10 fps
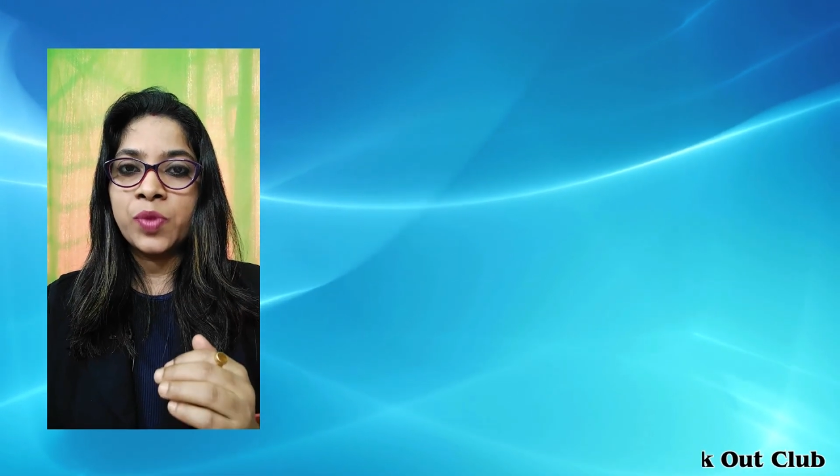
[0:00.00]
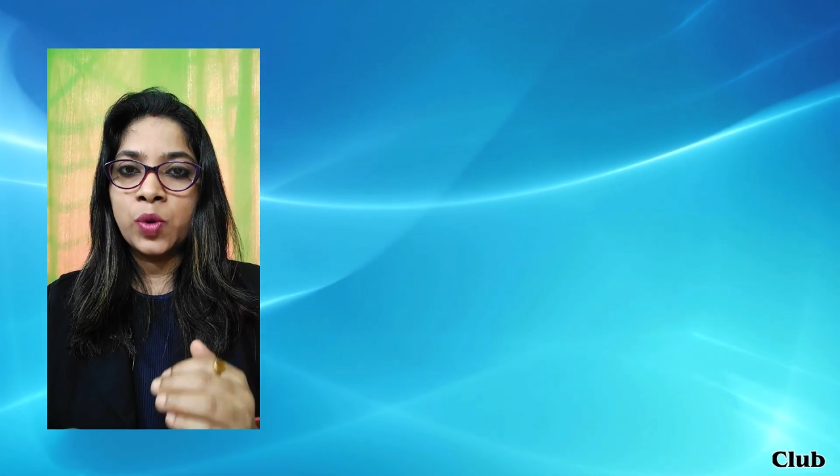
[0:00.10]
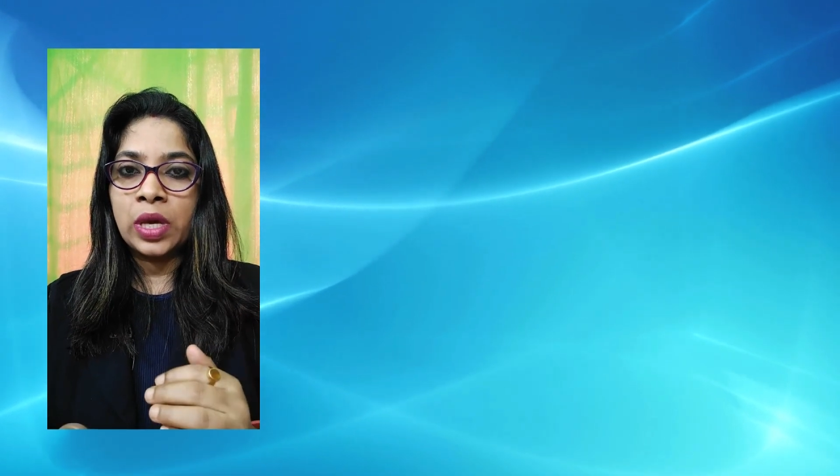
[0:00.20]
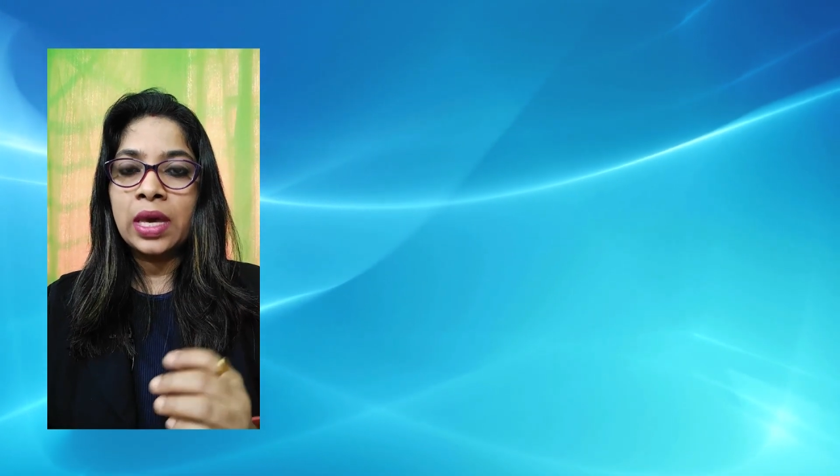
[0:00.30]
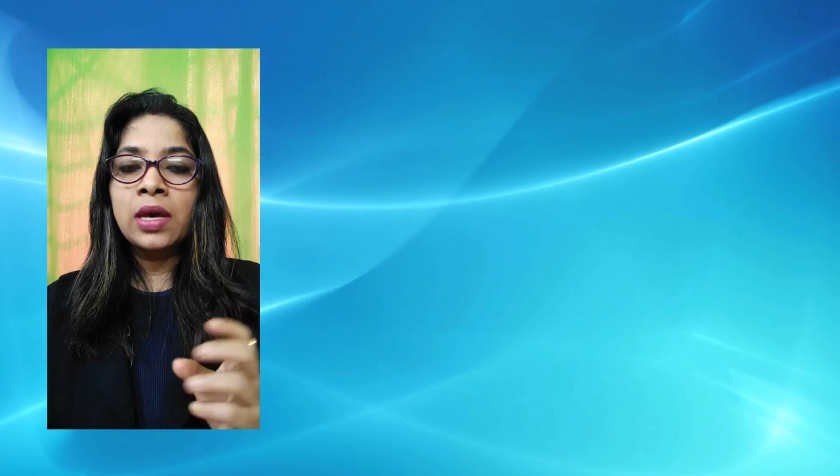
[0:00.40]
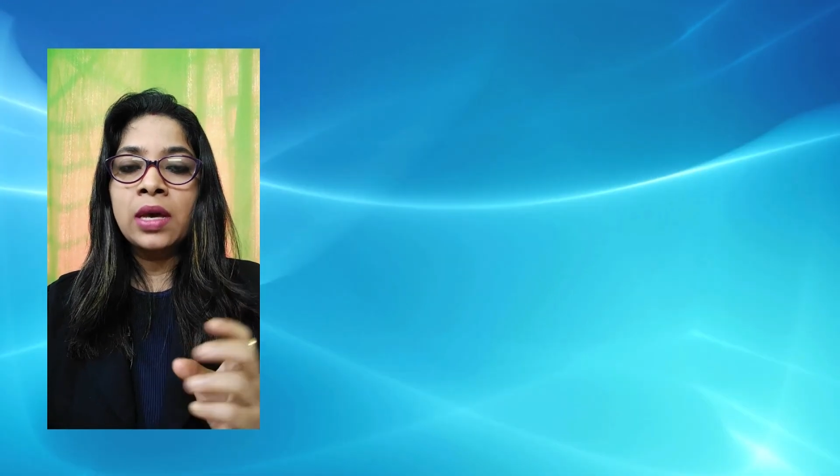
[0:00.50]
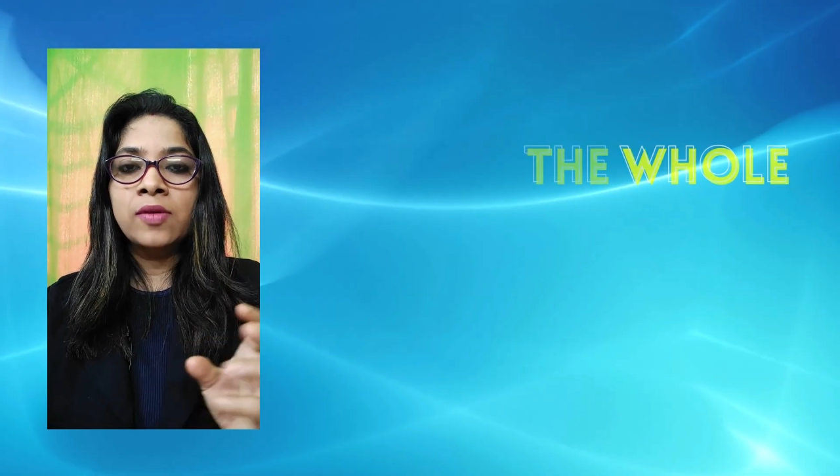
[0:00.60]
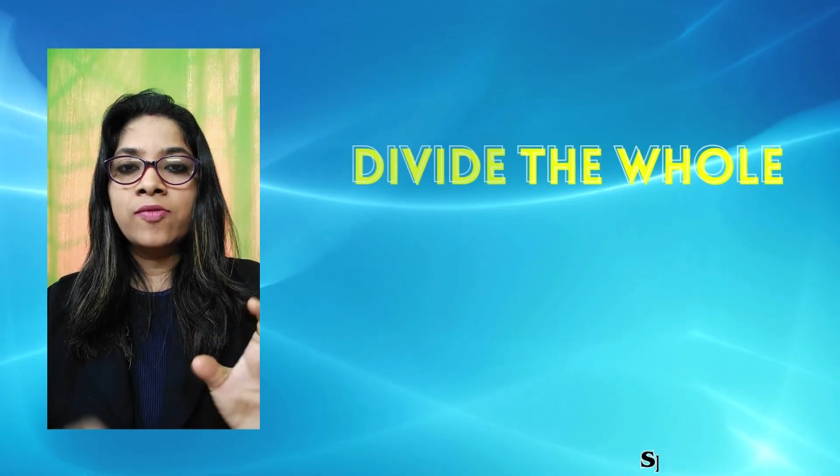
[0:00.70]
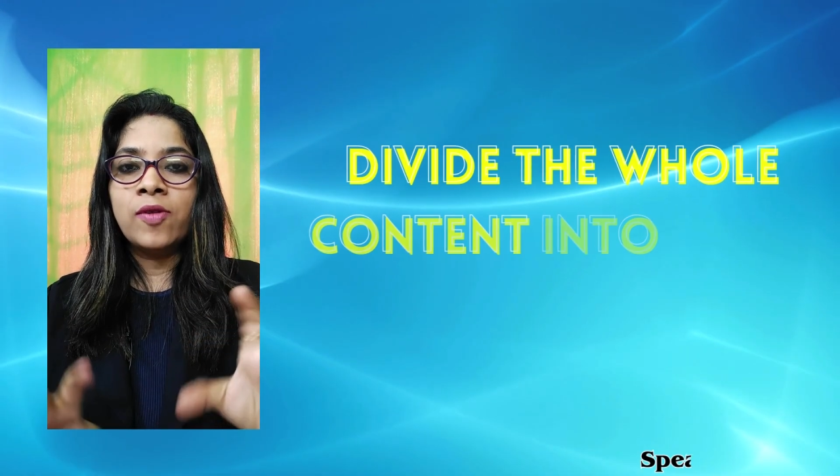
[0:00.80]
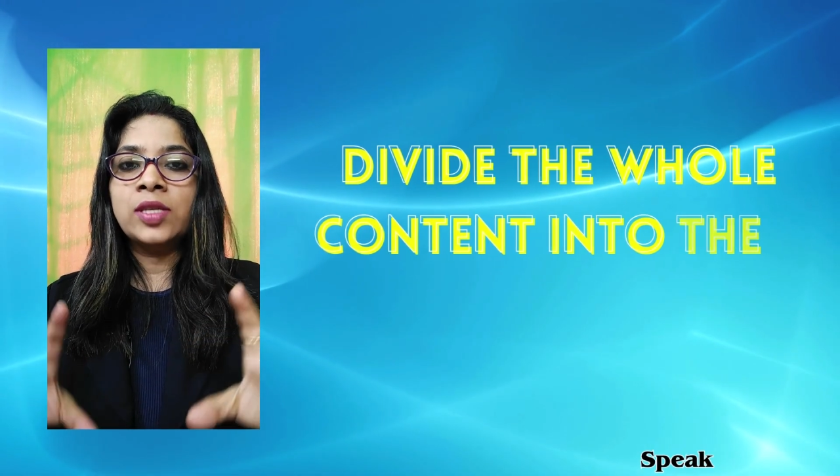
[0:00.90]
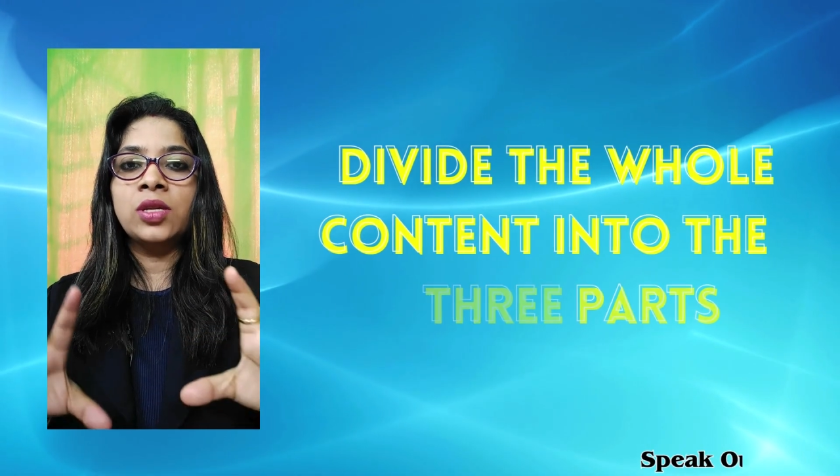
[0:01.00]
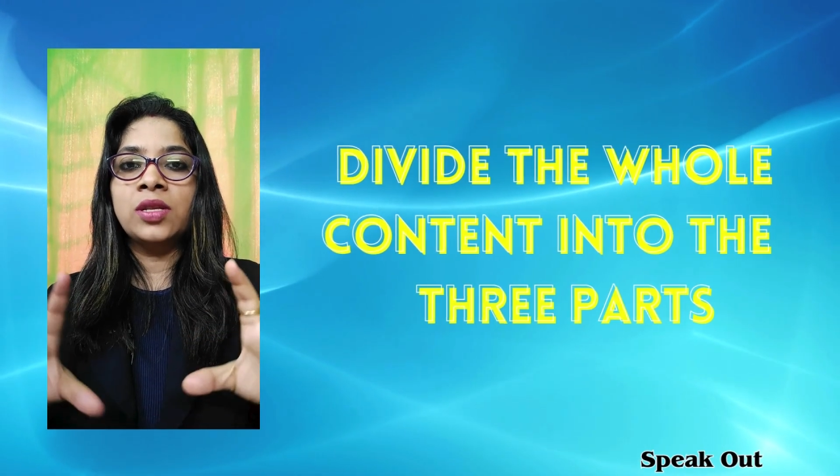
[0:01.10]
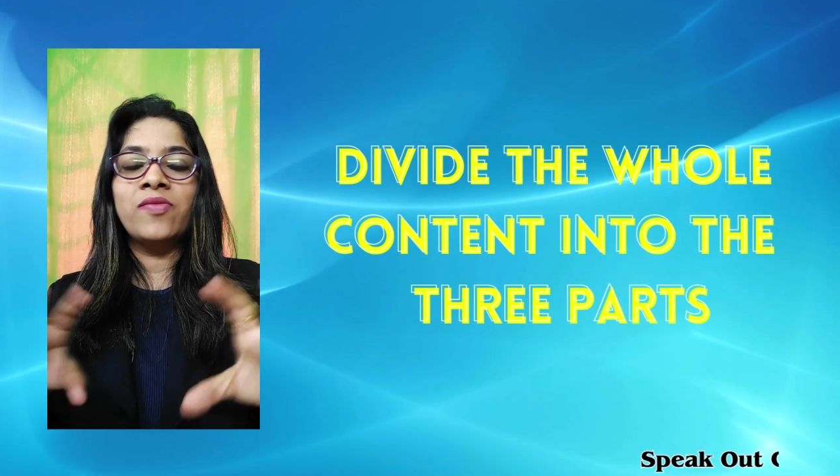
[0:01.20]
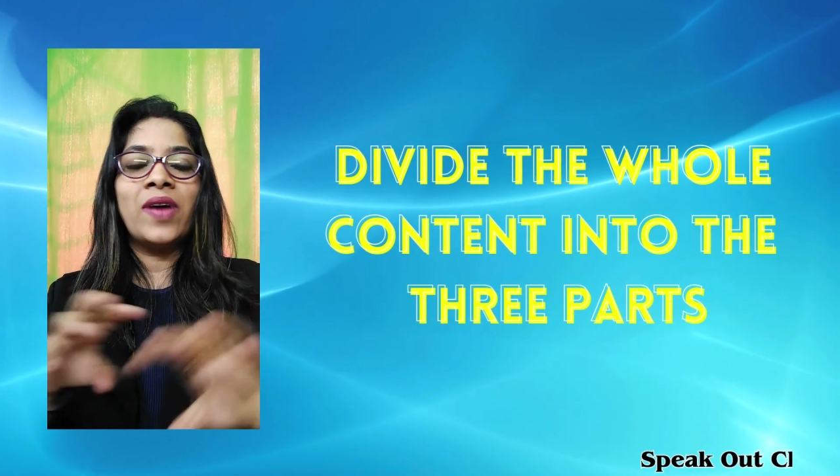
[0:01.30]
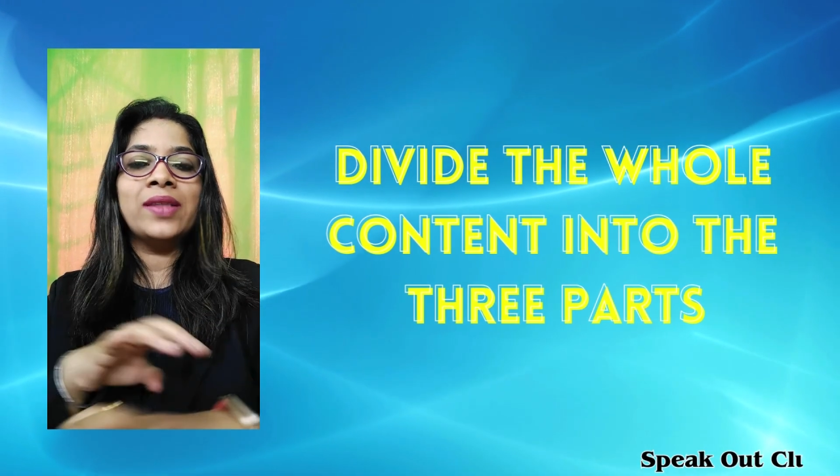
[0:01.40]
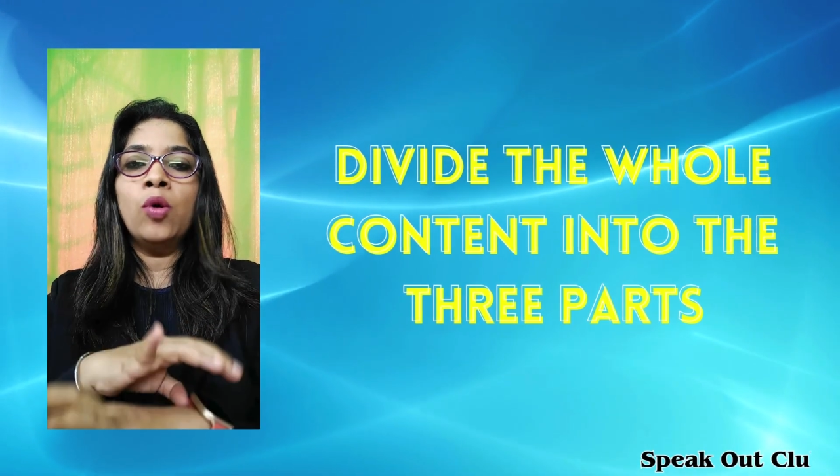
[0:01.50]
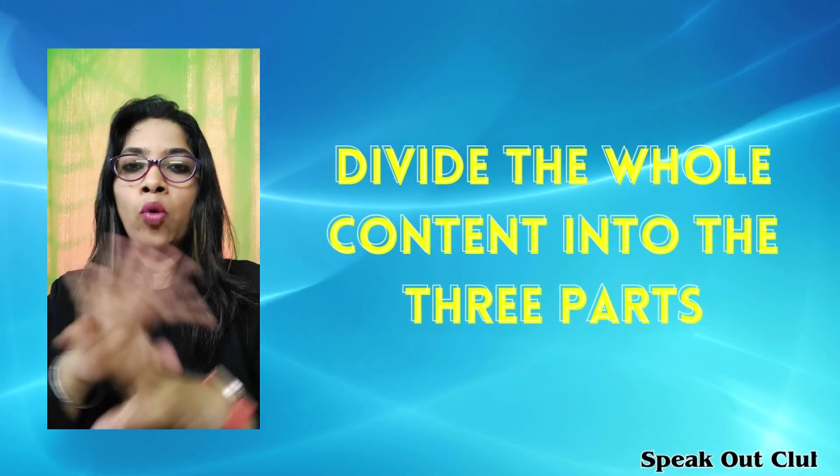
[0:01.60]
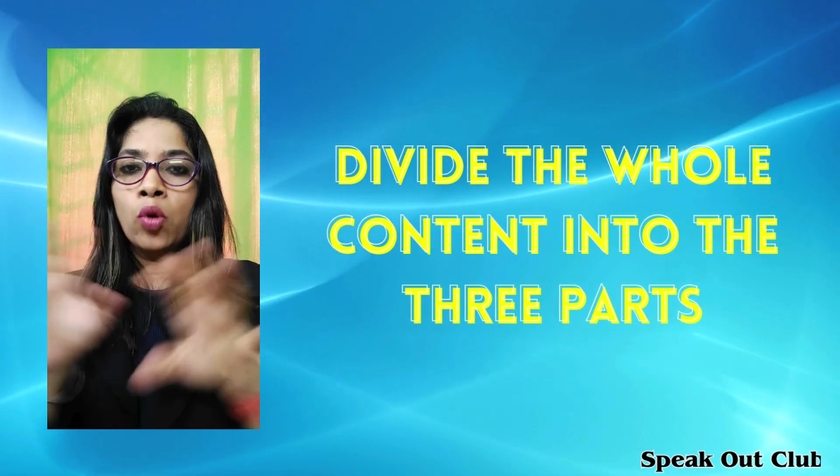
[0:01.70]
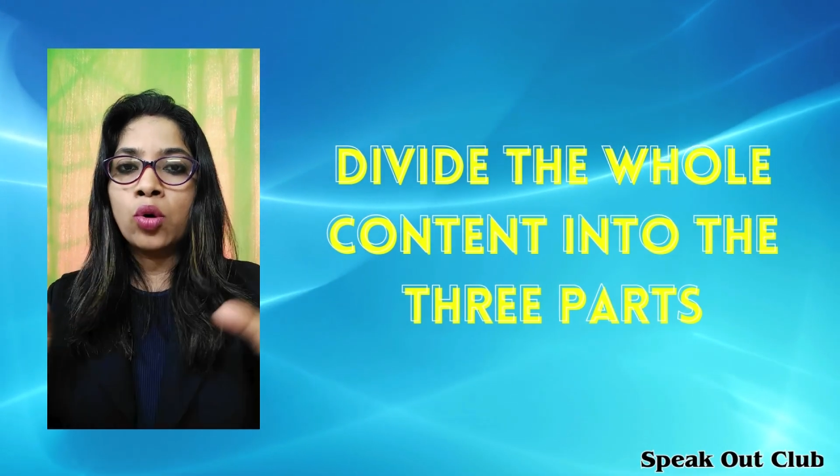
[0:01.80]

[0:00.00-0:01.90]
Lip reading: Okay, first divide the whole